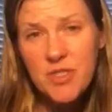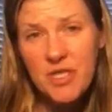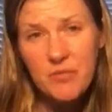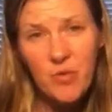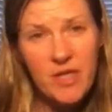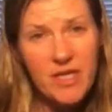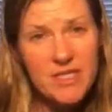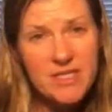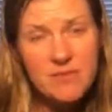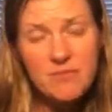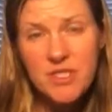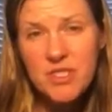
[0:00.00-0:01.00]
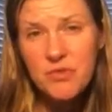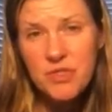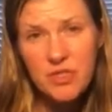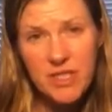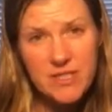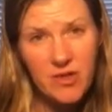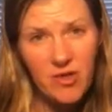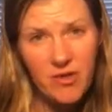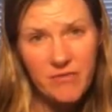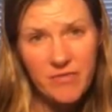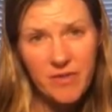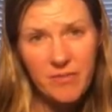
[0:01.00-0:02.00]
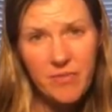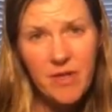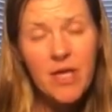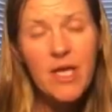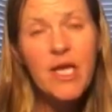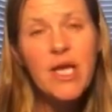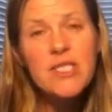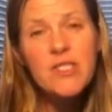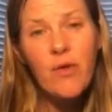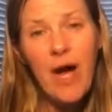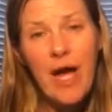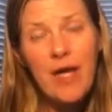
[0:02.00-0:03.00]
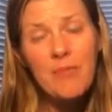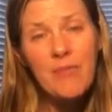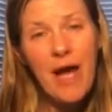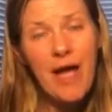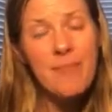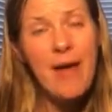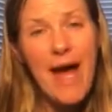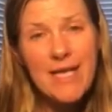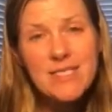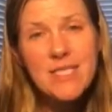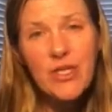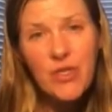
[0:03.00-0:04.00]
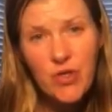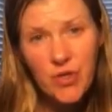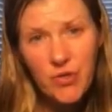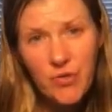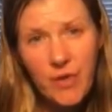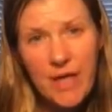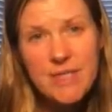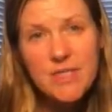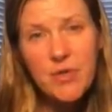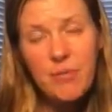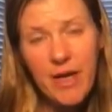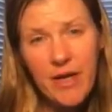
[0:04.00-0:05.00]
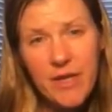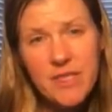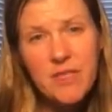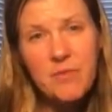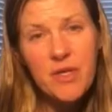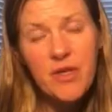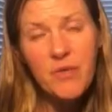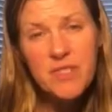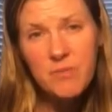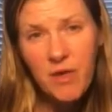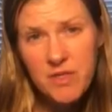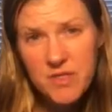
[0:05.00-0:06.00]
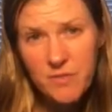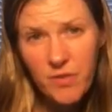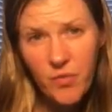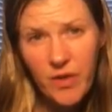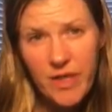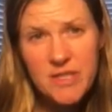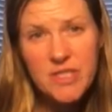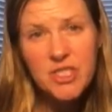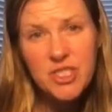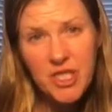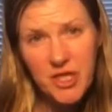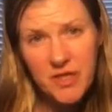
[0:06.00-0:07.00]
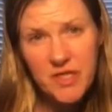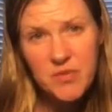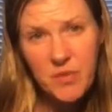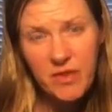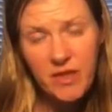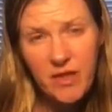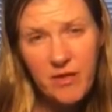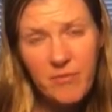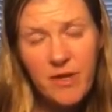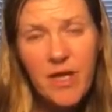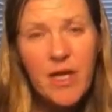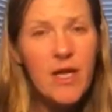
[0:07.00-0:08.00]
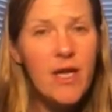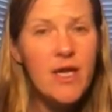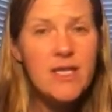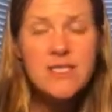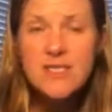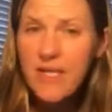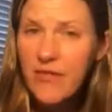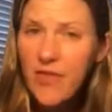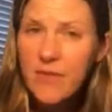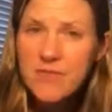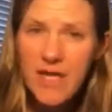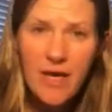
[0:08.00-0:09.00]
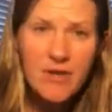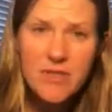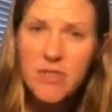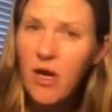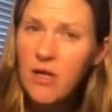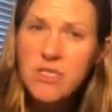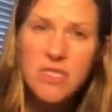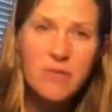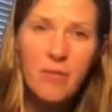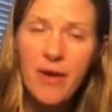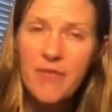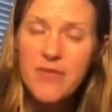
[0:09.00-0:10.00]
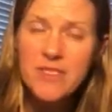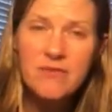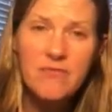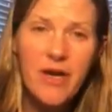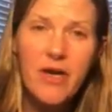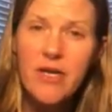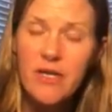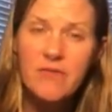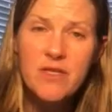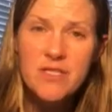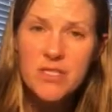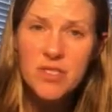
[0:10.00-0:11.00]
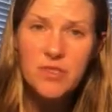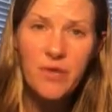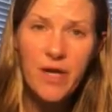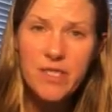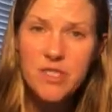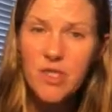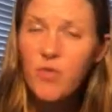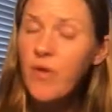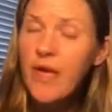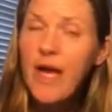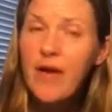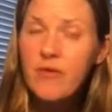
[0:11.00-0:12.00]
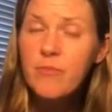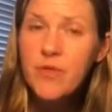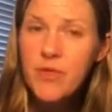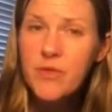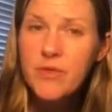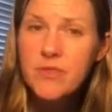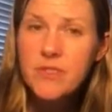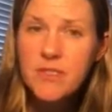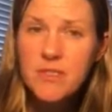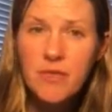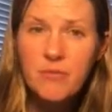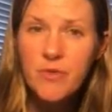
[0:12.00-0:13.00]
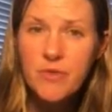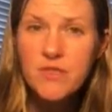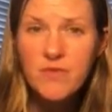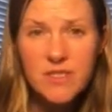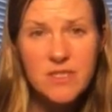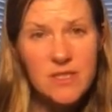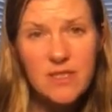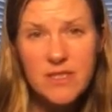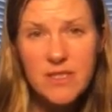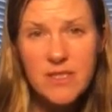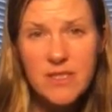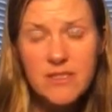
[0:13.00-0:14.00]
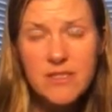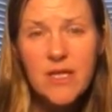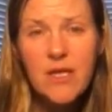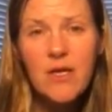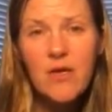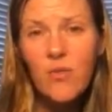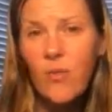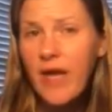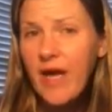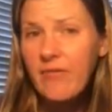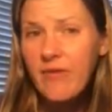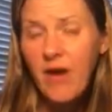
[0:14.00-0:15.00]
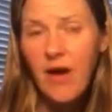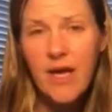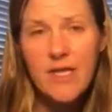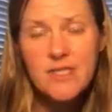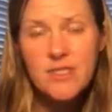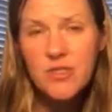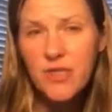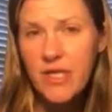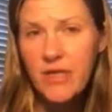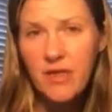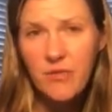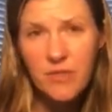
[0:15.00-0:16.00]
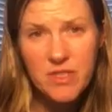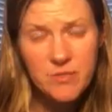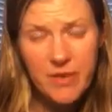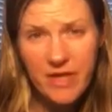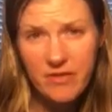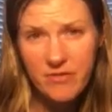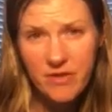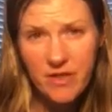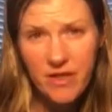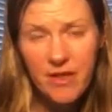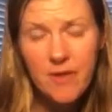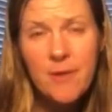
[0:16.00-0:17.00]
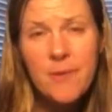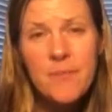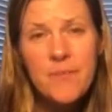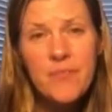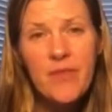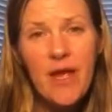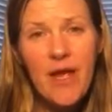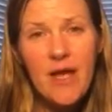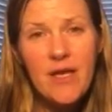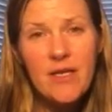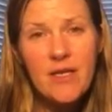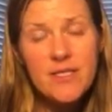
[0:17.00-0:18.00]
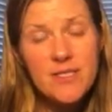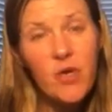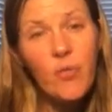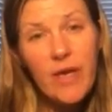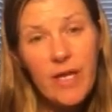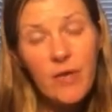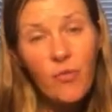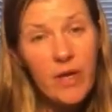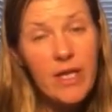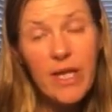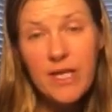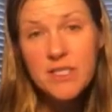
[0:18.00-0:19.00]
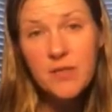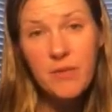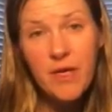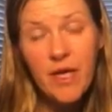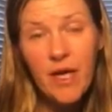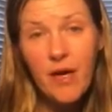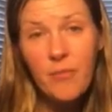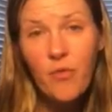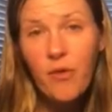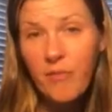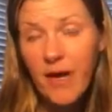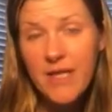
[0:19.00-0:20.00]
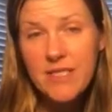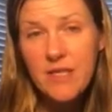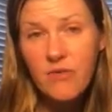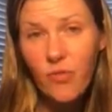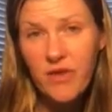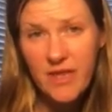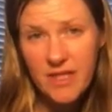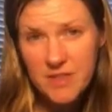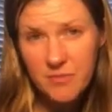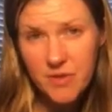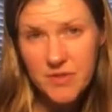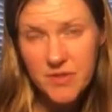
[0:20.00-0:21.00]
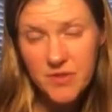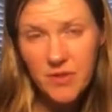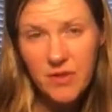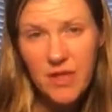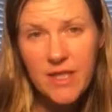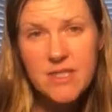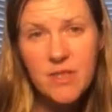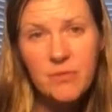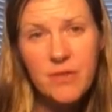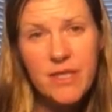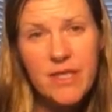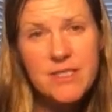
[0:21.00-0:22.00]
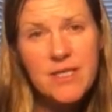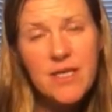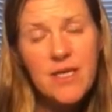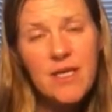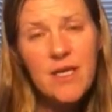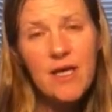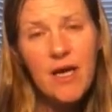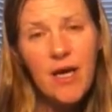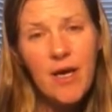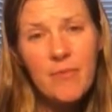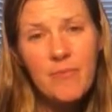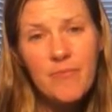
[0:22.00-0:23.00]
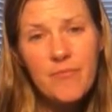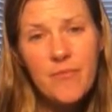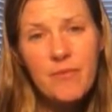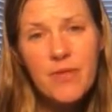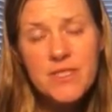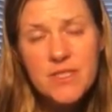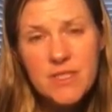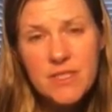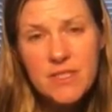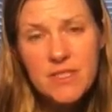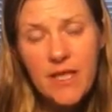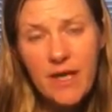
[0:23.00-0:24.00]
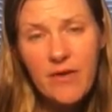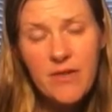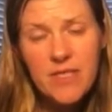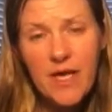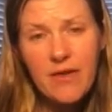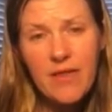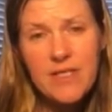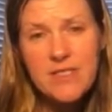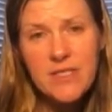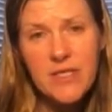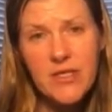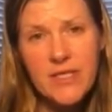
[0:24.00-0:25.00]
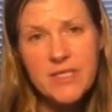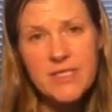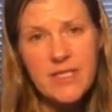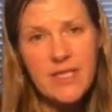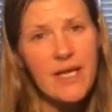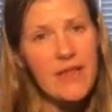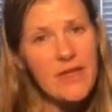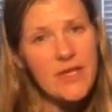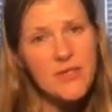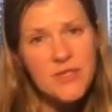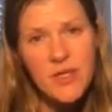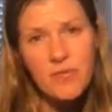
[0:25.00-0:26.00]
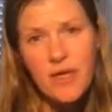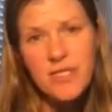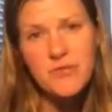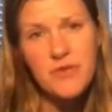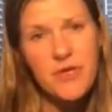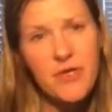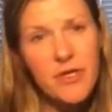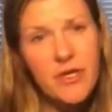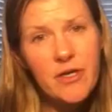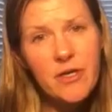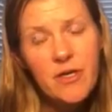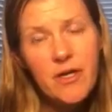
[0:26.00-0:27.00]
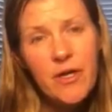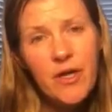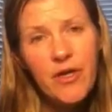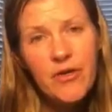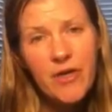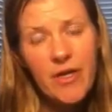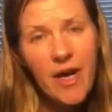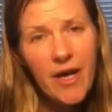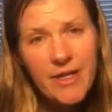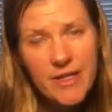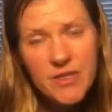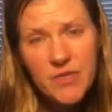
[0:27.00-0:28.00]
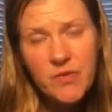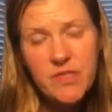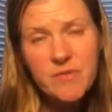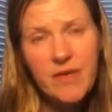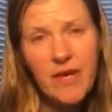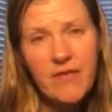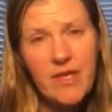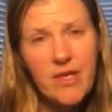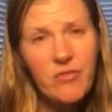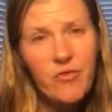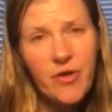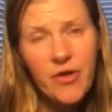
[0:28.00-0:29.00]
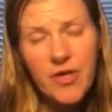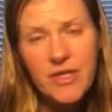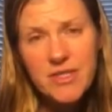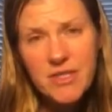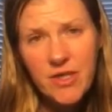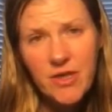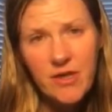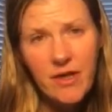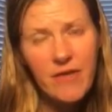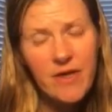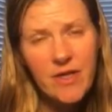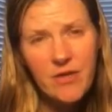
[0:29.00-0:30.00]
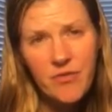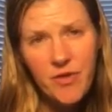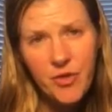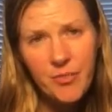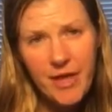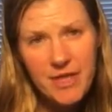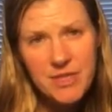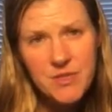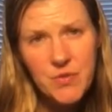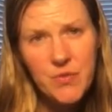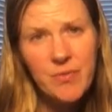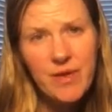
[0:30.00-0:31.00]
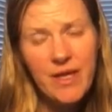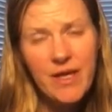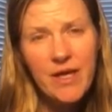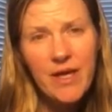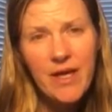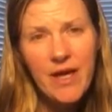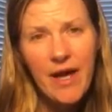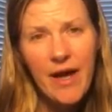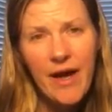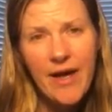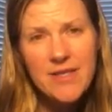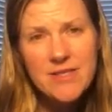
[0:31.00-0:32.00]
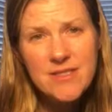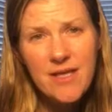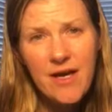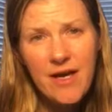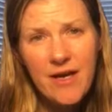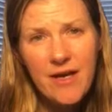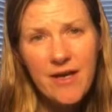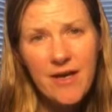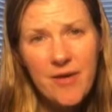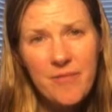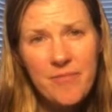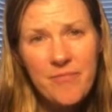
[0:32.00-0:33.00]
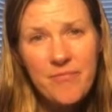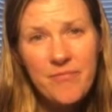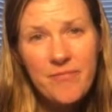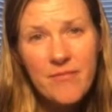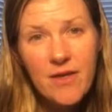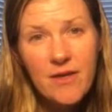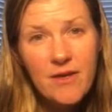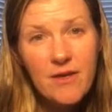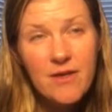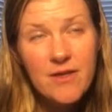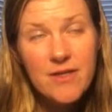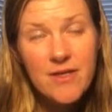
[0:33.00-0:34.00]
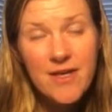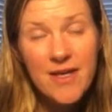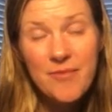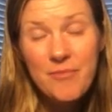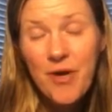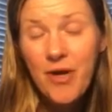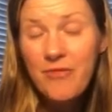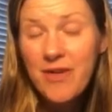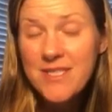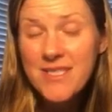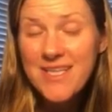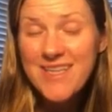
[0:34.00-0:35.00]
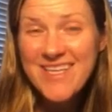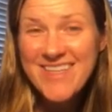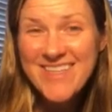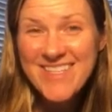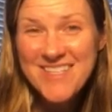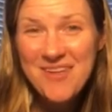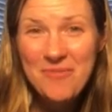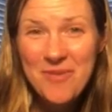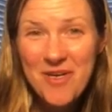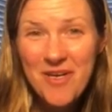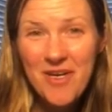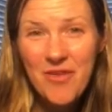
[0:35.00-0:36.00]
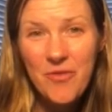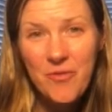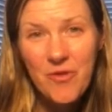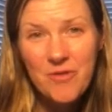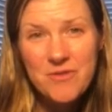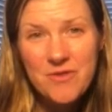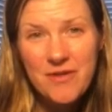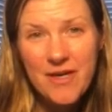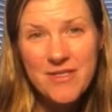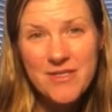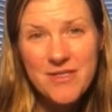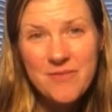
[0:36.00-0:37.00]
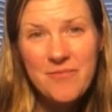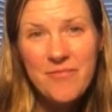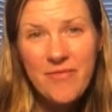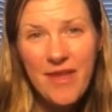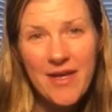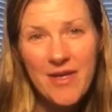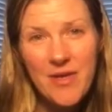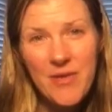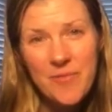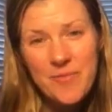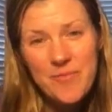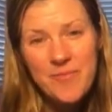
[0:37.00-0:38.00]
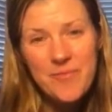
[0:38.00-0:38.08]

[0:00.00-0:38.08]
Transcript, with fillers: during morning assembly to address all of them. So I am I am asking you as their parent to be the responsible one to share this with them. Sit them down and talk to them about the severity of this situation. We have abused temple's facilities. We have not treated them respectfully. And so we, we need to be um, reminded of what that's supposed to look like. So please, um, please take, take that seriously. And I thank you so much for your, your kindness towards me. I thank you for your concern. I thank you for your patience with me as I um, imperfectly lead this community in the role of director. Thank you.